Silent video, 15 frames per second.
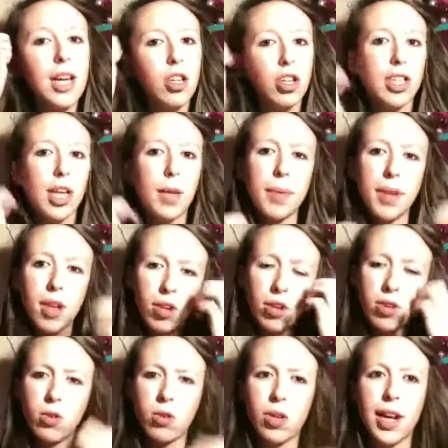just type in on
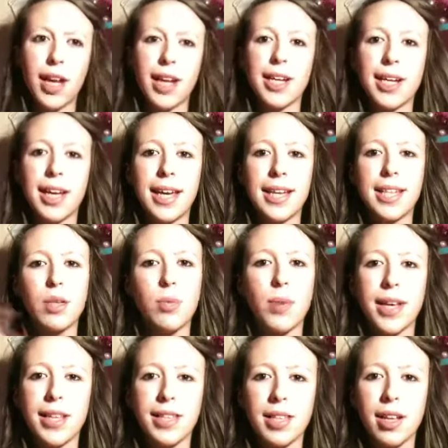Google like Katie
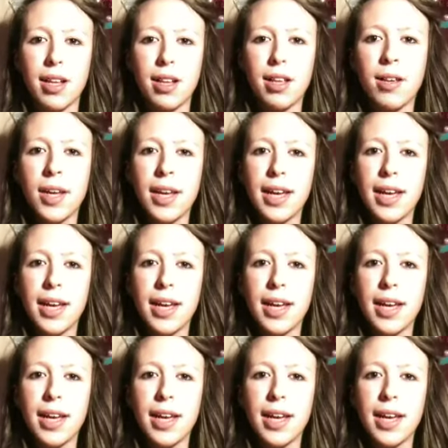Waissel.